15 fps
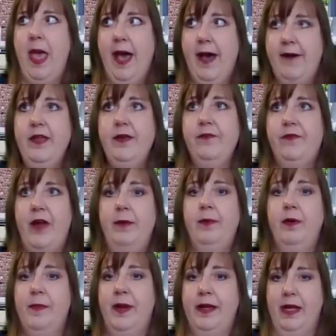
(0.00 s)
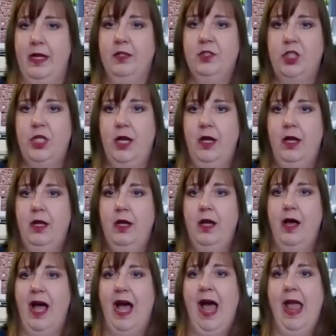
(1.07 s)
Having fibromyalgia,
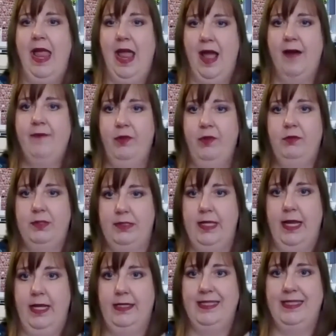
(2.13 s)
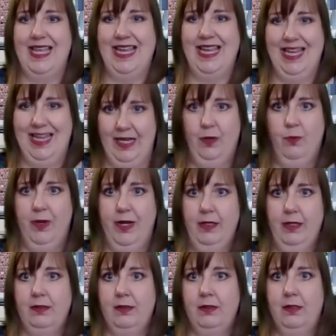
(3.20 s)
I have those days
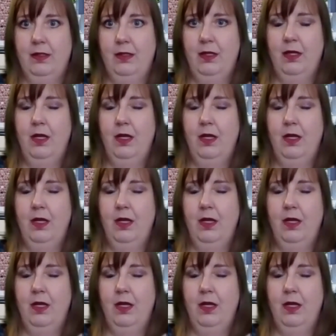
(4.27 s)
anyways.